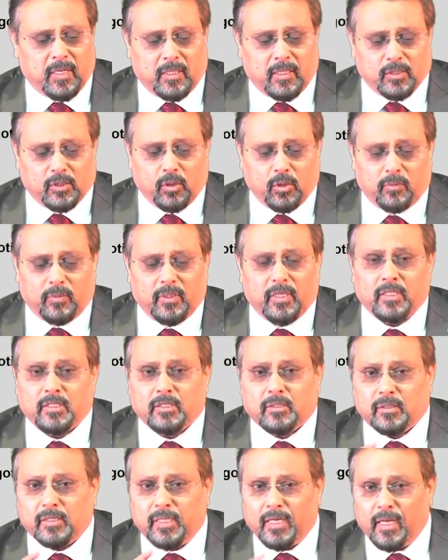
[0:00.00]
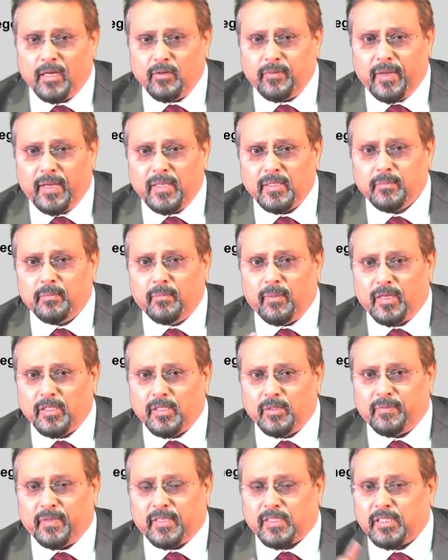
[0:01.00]
So it's single phase,
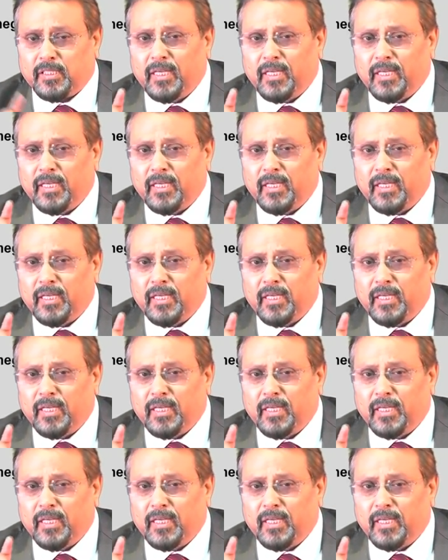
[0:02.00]
multi-phase.